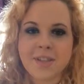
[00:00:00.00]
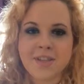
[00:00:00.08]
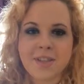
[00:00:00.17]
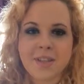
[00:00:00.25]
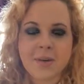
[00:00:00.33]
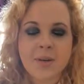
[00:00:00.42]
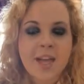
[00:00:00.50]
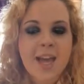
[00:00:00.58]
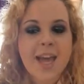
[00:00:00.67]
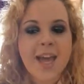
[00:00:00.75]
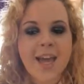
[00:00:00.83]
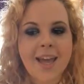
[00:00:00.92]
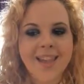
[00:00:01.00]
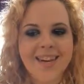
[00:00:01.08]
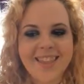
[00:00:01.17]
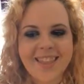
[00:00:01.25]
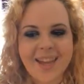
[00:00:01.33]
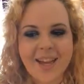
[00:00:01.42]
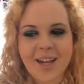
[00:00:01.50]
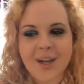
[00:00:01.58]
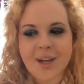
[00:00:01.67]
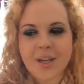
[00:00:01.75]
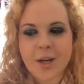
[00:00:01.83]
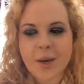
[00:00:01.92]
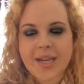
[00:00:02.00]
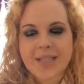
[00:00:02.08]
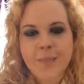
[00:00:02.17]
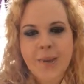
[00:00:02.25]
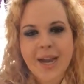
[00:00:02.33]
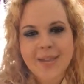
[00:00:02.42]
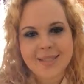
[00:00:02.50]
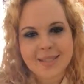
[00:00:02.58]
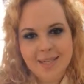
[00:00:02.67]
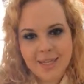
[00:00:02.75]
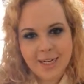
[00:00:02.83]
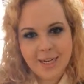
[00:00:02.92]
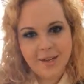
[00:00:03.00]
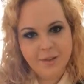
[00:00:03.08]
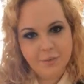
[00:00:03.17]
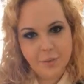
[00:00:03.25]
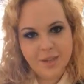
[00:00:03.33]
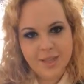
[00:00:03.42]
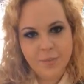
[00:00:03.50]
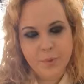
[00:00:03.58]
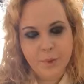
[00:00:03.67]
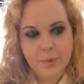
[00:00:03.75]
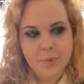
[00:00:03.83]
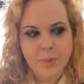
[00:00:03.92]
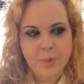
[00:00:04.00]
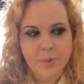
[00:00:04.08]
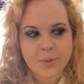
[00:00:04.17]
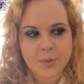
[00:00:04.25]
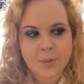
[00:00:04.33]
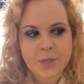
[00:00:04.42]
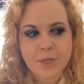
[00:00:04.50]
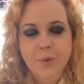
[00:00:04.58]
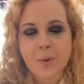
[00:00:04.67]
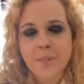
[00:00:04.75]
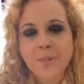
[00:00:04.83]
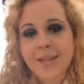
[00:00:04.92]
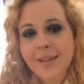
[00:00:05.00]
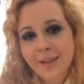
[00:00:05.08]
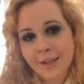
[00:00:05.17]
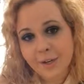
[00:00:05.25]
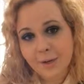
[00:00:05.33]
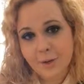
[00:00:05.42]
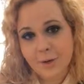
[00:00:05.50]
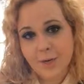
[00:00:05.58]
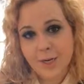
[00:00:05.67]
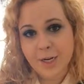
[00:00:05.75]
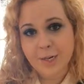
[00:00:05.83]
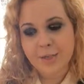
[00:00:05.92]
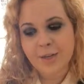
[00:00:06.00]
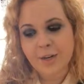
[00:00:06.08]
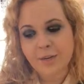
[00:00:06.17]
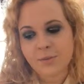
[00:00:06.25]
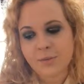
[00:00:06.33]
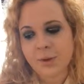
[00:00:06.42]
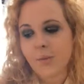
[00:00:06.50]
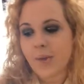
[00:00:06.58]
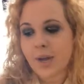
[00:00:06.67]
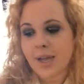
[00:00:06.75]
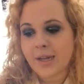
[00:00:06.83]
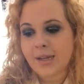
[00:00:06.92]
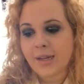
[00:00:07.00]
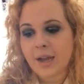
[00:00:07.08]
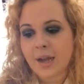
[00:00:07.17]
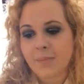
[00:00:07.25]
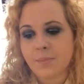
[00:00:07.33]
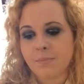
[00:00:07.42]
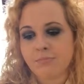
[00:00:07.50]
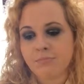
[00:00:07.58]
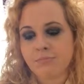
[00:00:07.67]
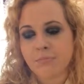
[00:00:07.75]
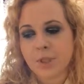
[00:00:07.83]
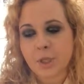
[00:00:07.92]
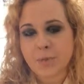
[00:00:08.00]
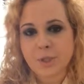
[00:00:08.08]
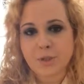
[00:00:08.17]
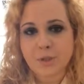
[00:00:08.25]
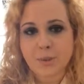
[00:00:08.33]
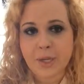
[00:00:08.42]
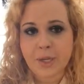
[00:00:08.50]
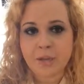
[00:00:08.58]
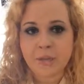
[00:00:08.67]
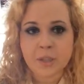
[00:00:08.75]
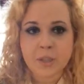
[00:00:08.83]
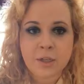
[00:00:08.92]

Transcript: Love you. And they are going to Pasadena for the Rose Bowl, so she won't be here on New Year's. So I don't know what I'm going to be doing.